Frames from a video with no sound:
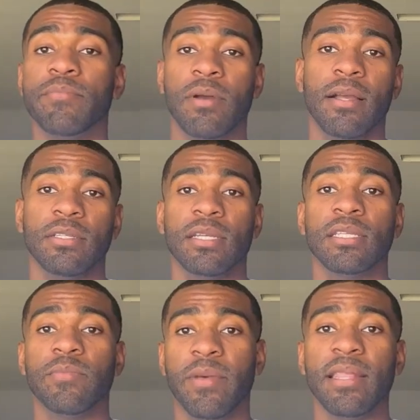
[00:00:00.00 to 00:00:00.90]
project
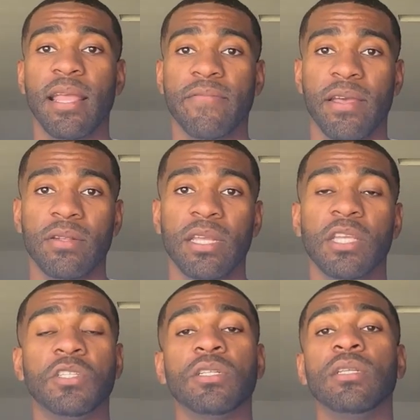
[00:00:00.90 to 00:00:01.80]
has been that
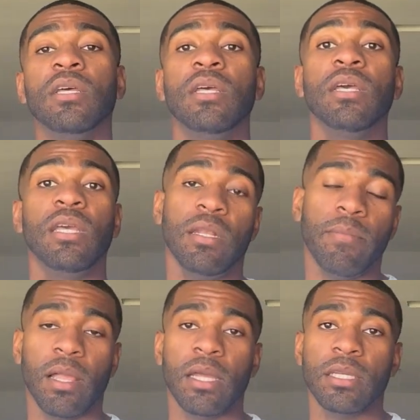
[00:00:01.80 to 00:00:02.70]
foundation and the
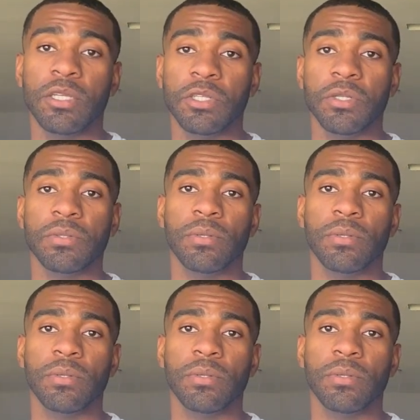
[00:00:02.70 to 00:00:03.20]
block issue.